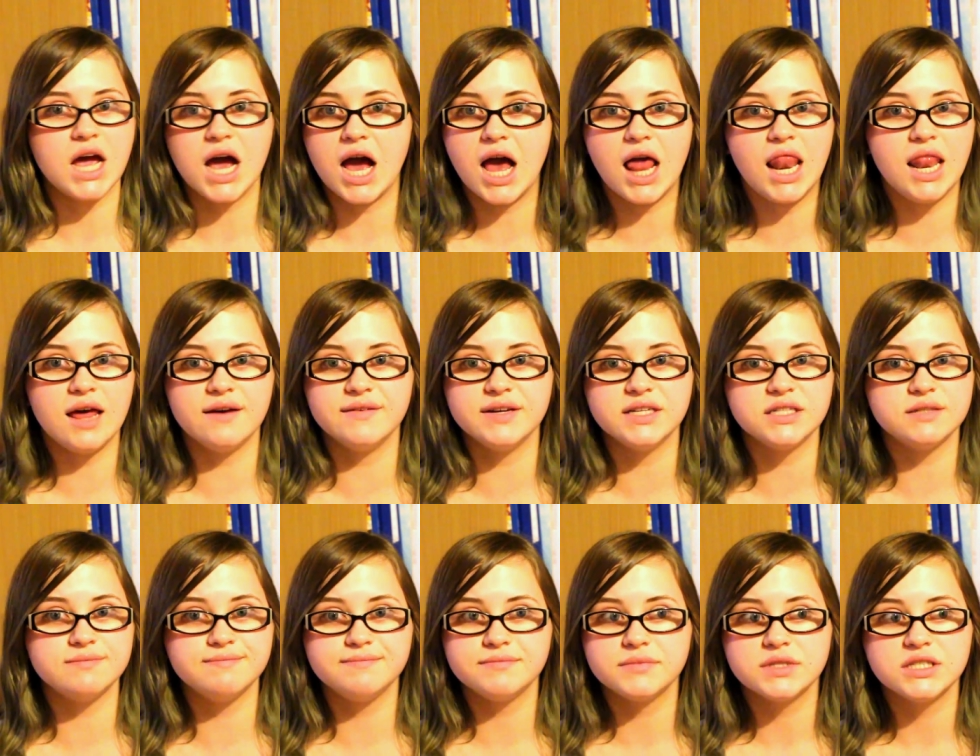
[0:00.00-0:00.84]
I love it.
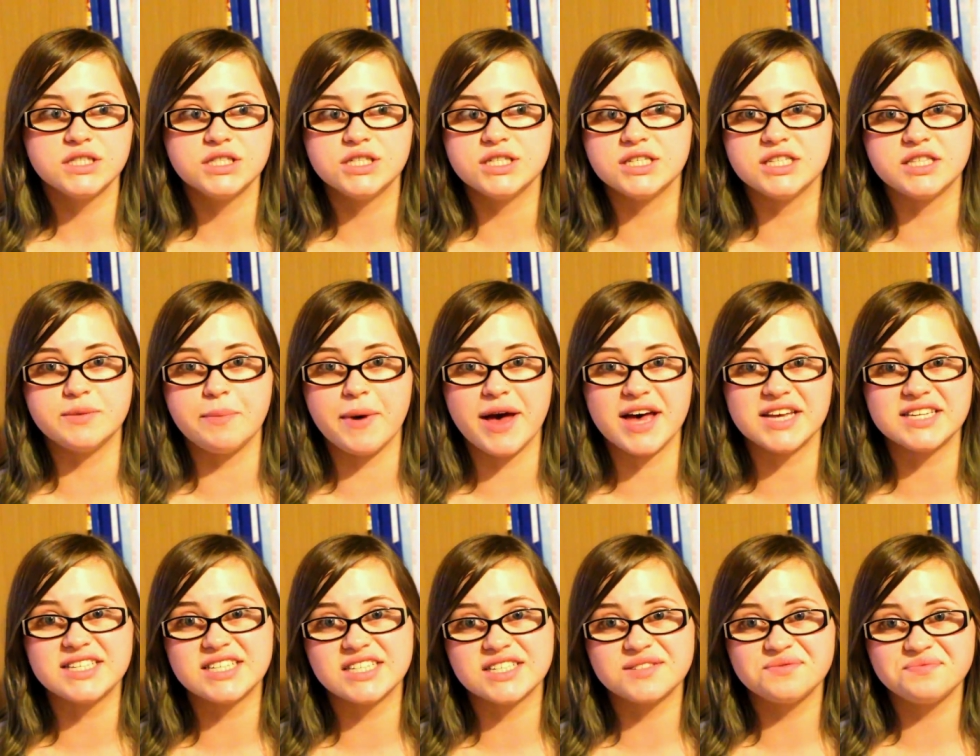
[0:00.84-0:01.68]
It's the
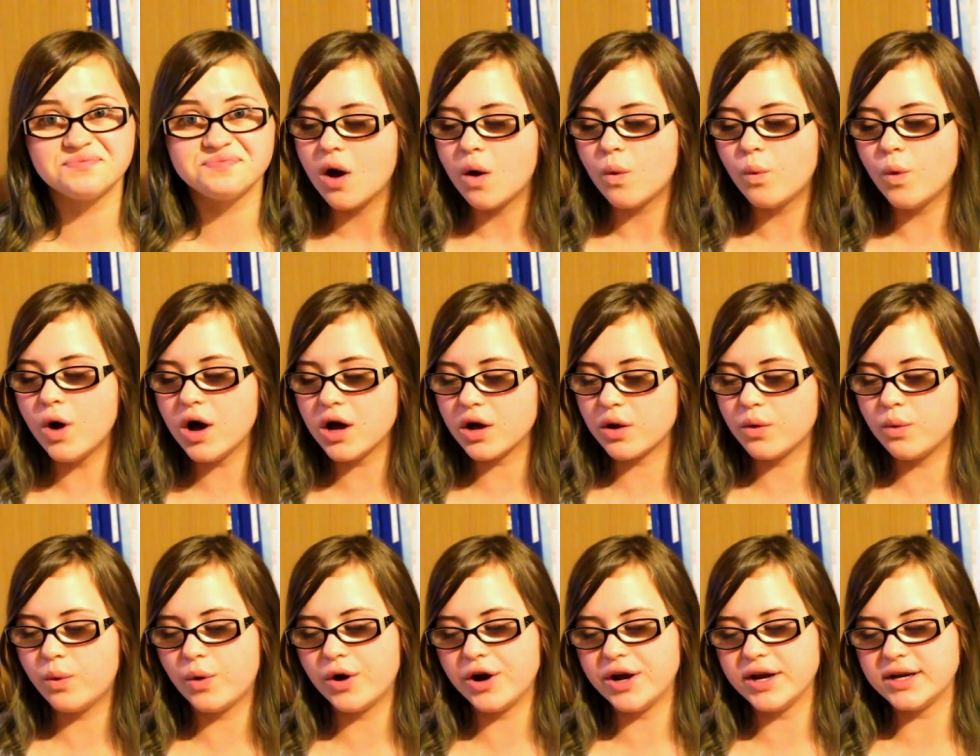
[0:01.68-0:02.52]
best. What
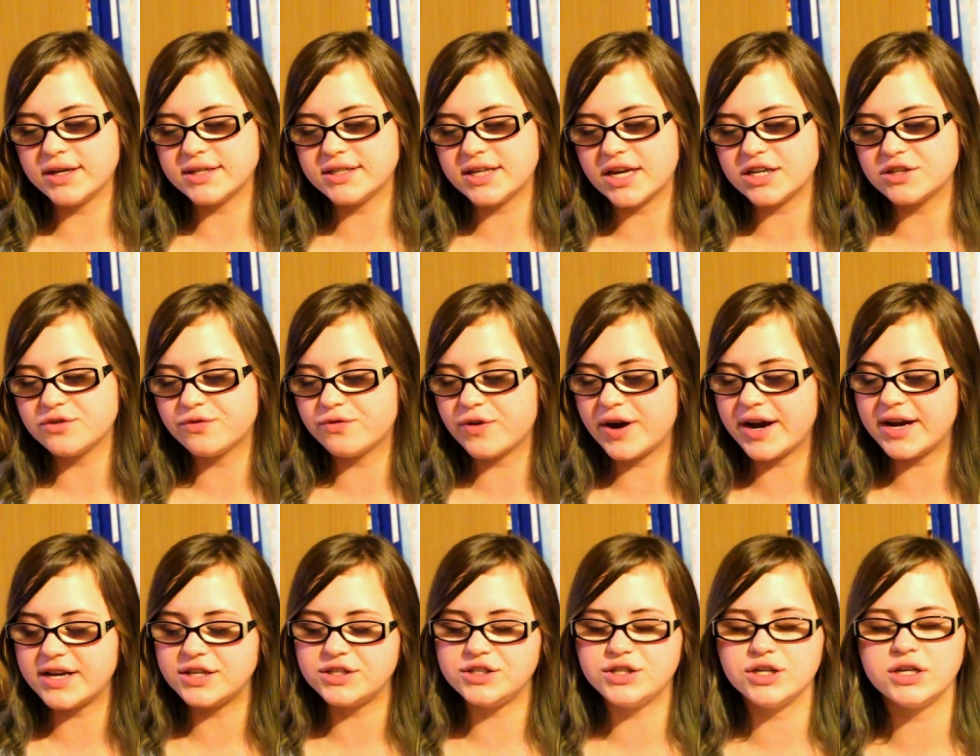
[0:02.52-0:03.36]
quote slash
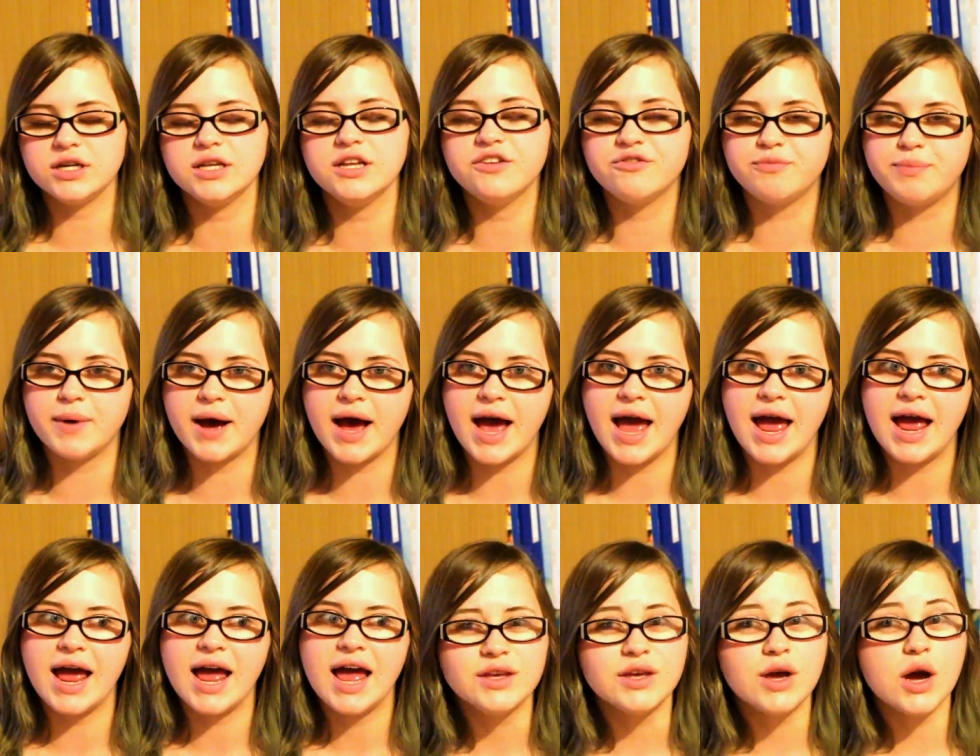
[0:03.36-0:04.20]
phrase do you live by?
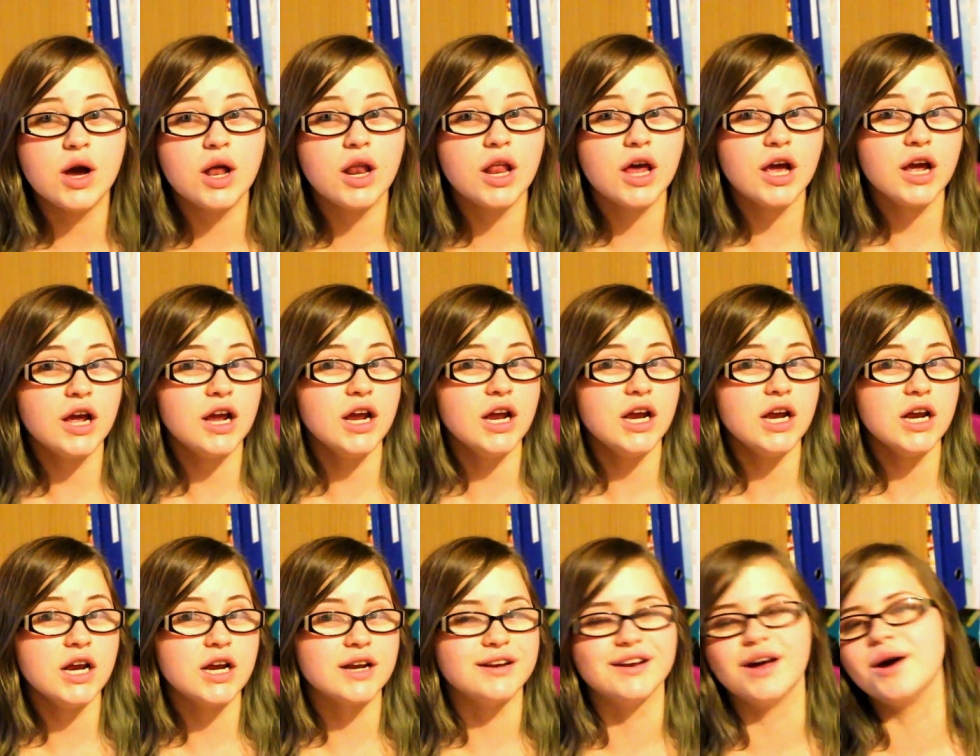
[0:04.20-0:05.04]

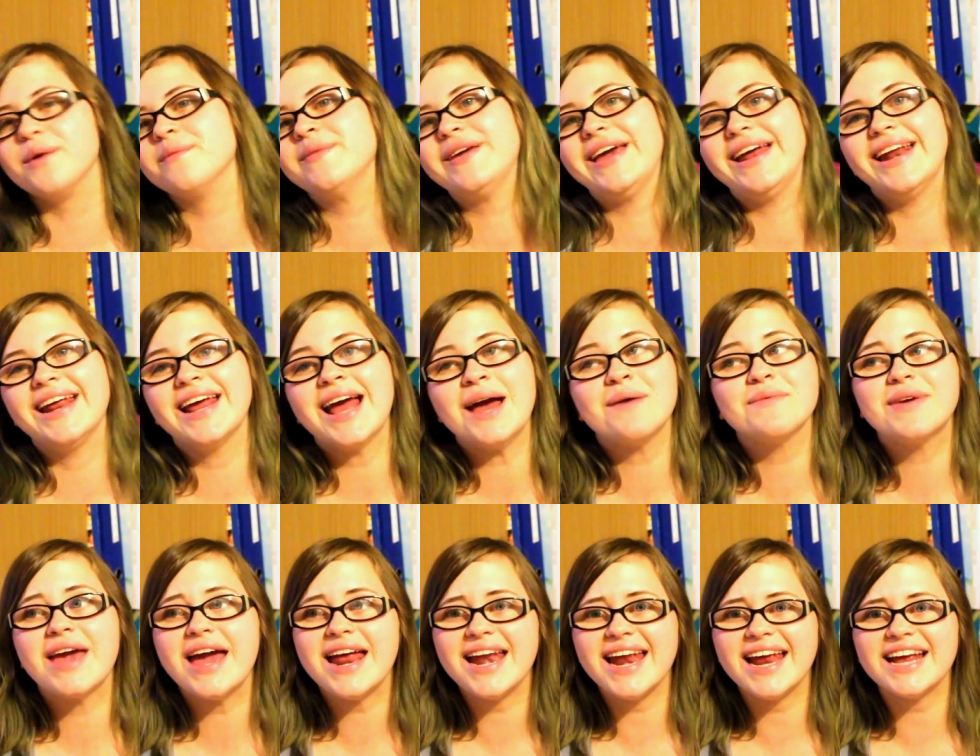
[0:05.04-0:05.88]
YOLO? No, I'm kidding. I'm
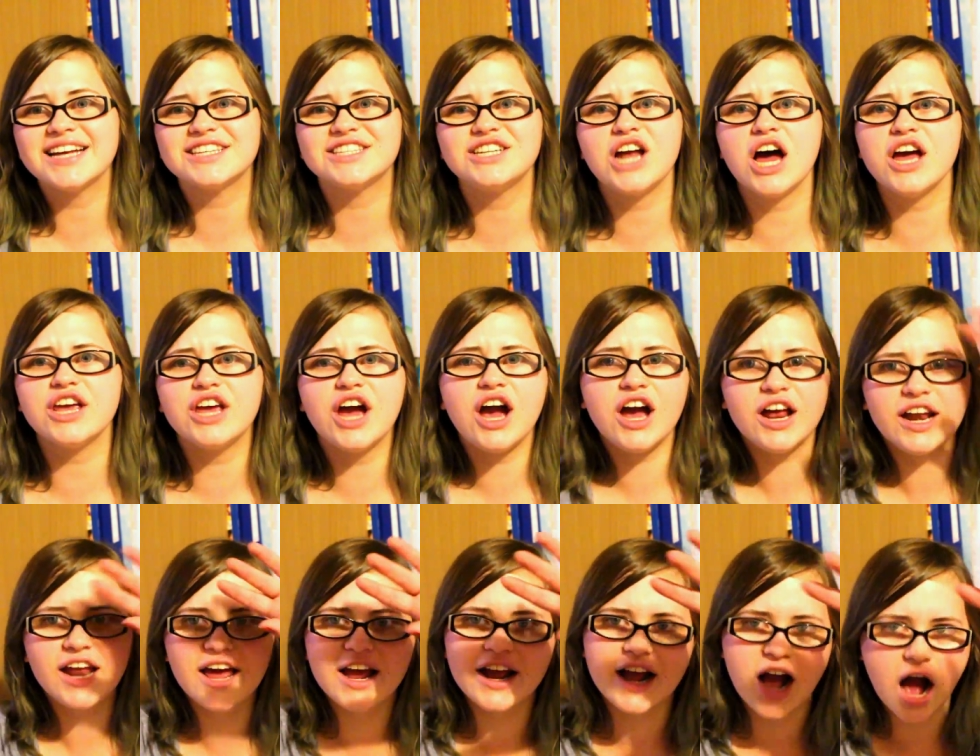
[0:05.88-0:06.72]
kidding. It's not
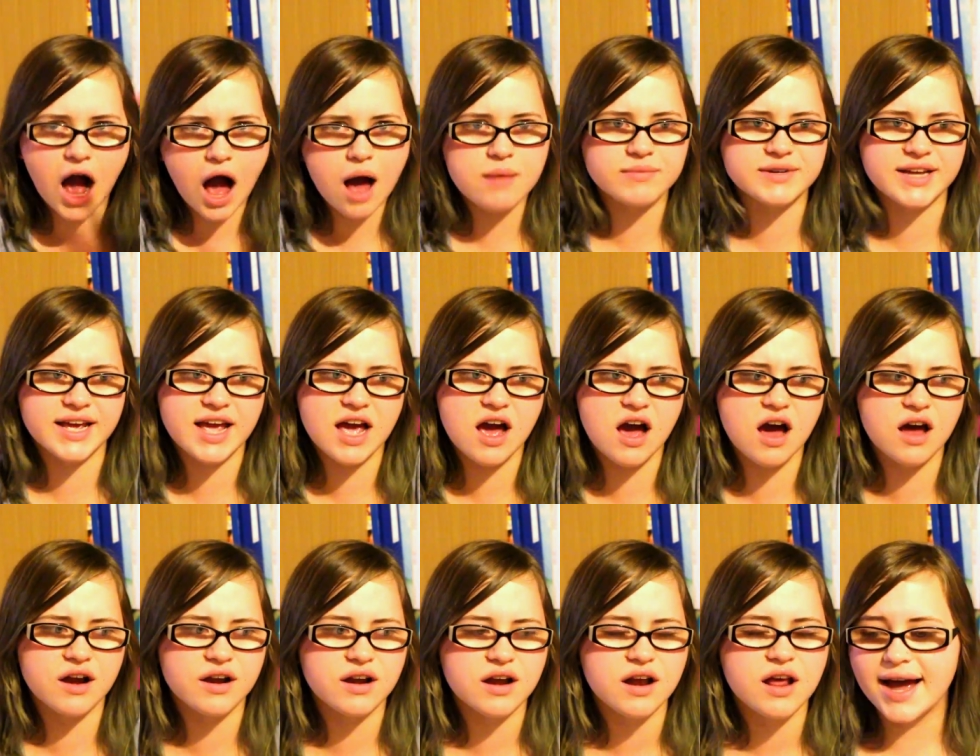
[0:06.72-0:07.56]
YOLO. Calm
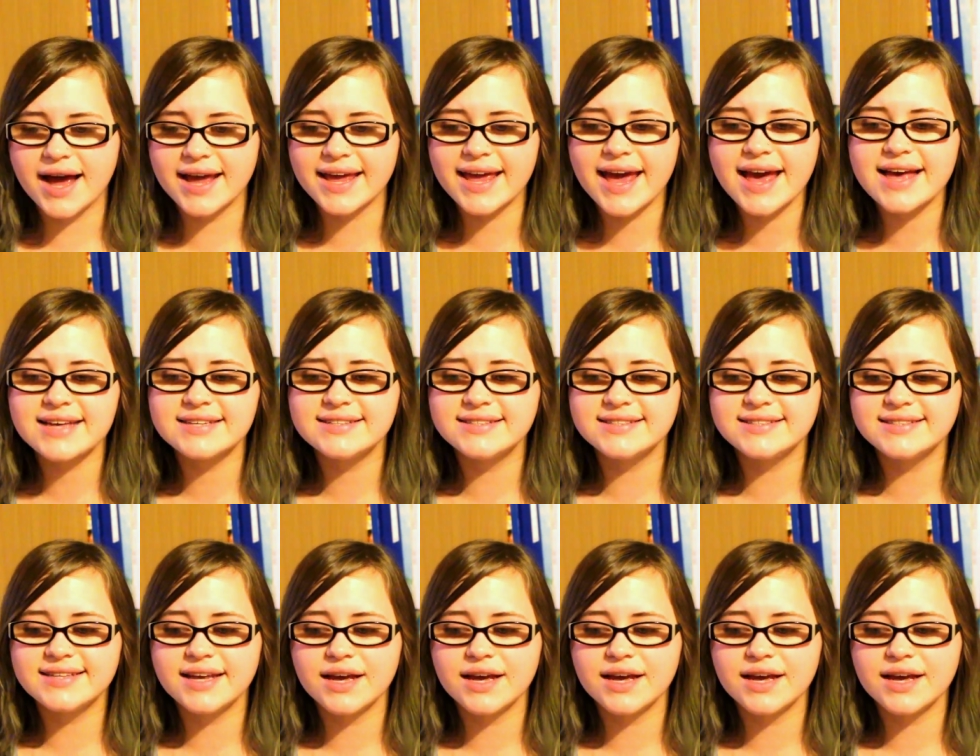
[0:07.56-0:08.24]
down. I guess